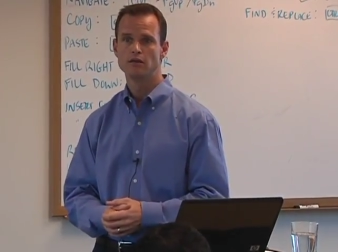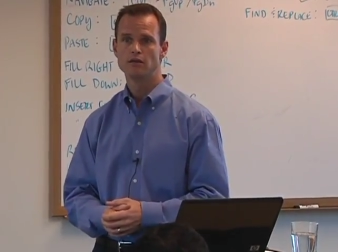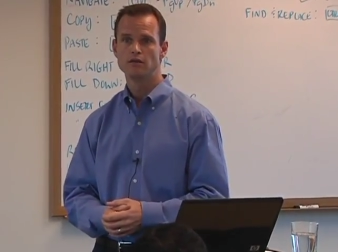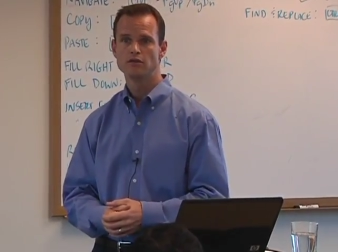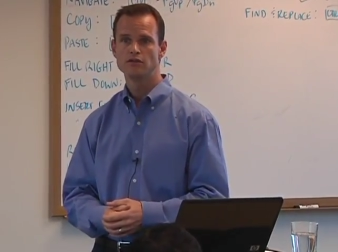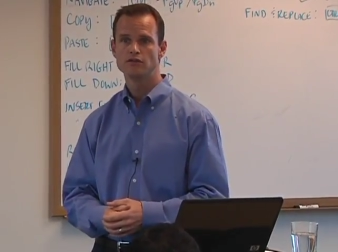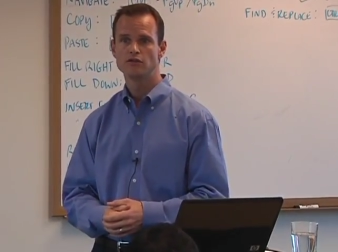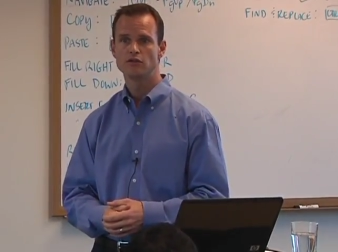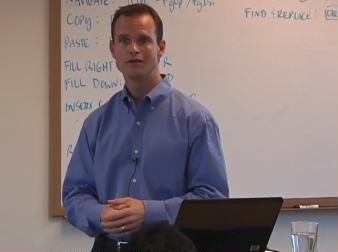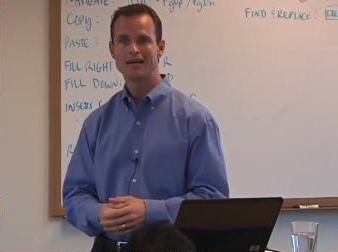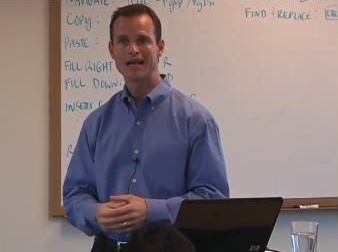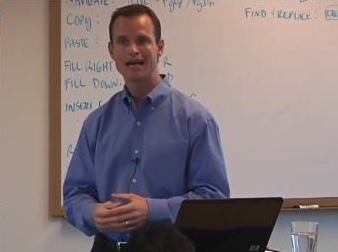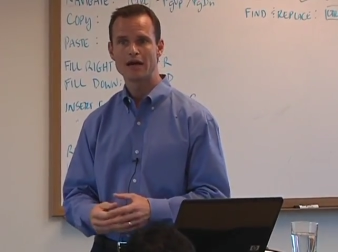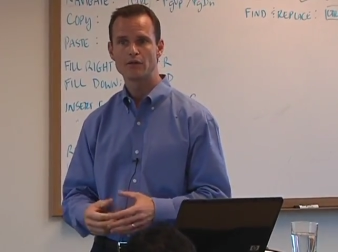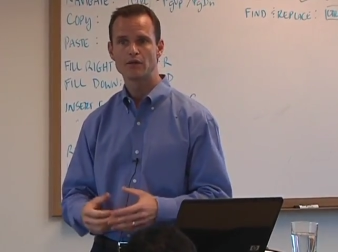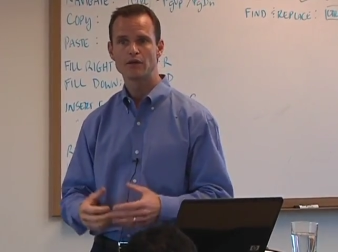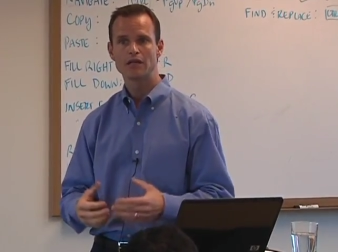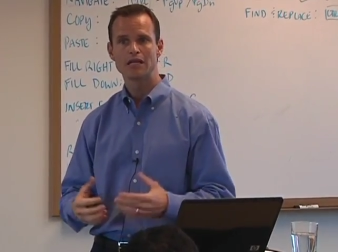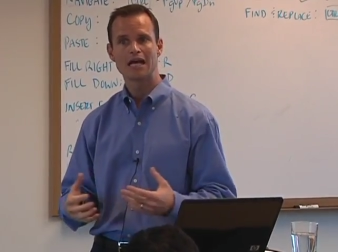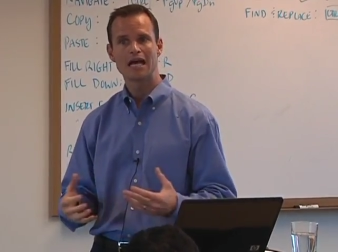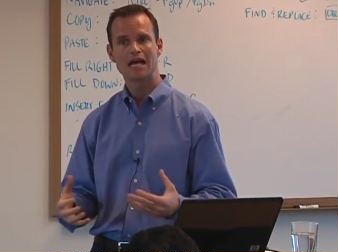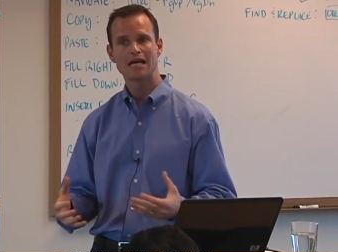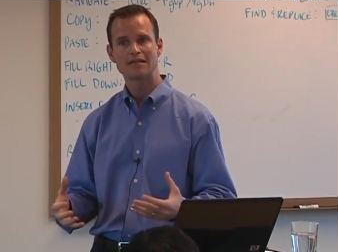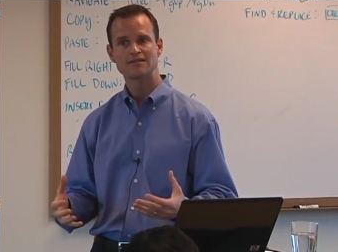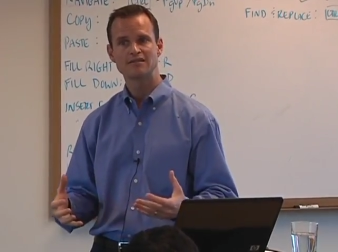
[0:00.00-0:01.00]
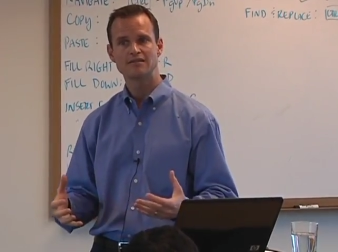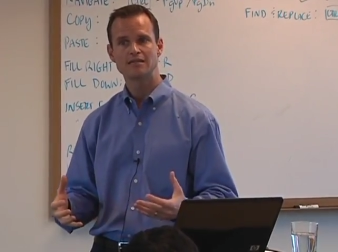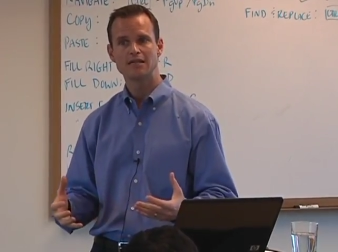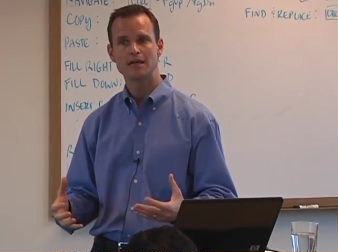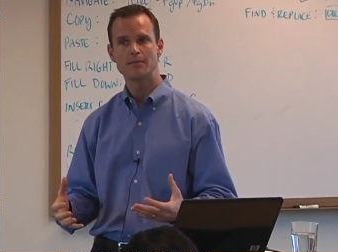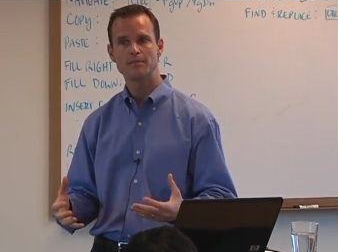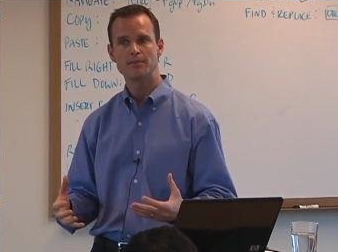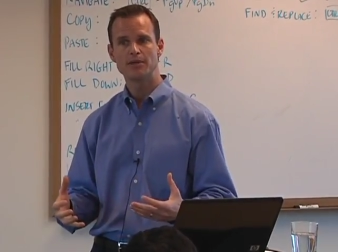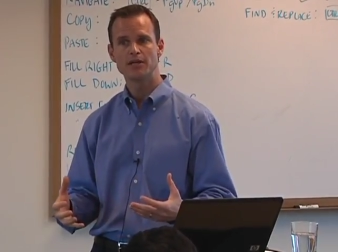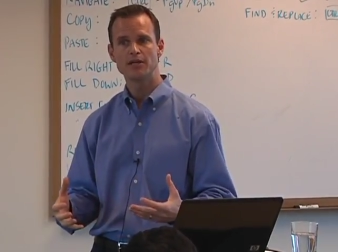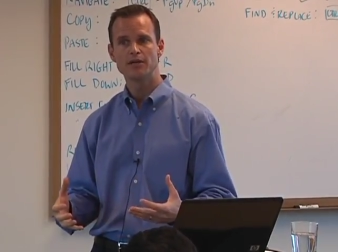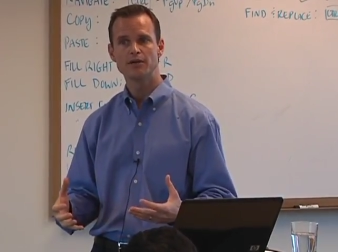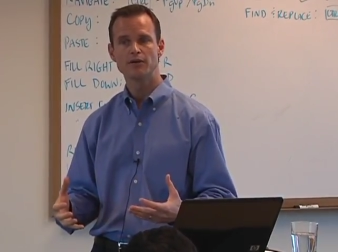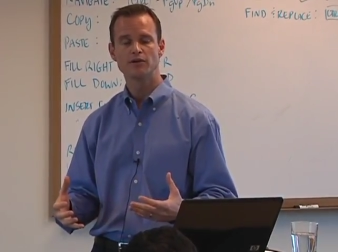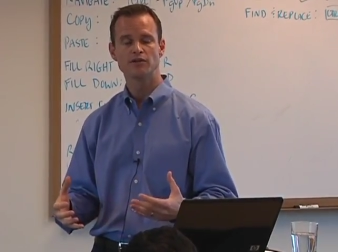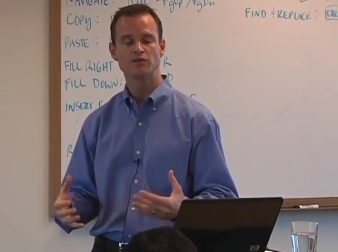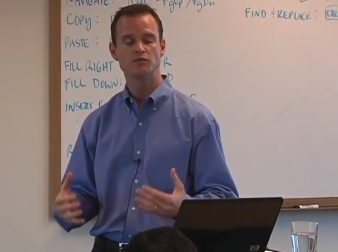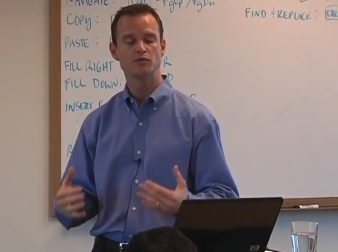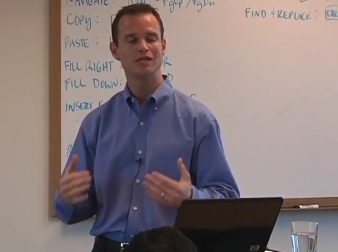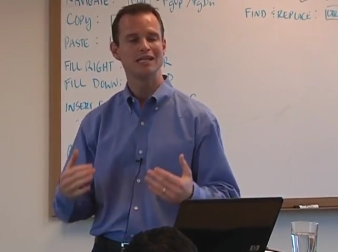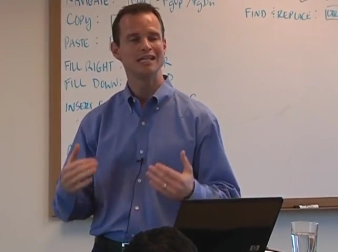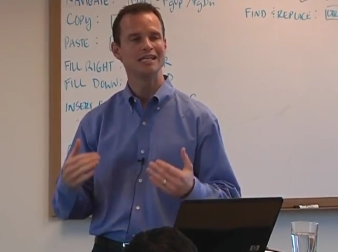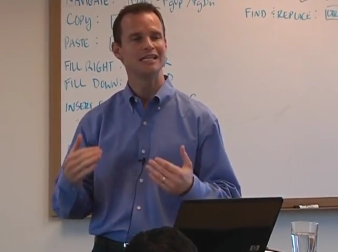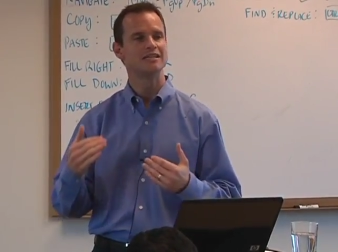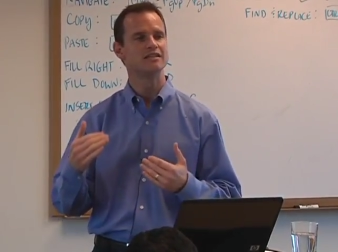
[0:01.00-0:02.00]
So now the last step here is
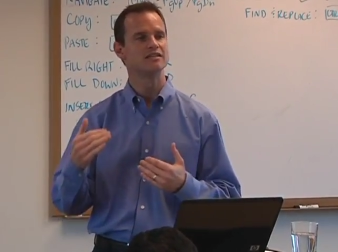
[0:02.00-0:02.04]
we need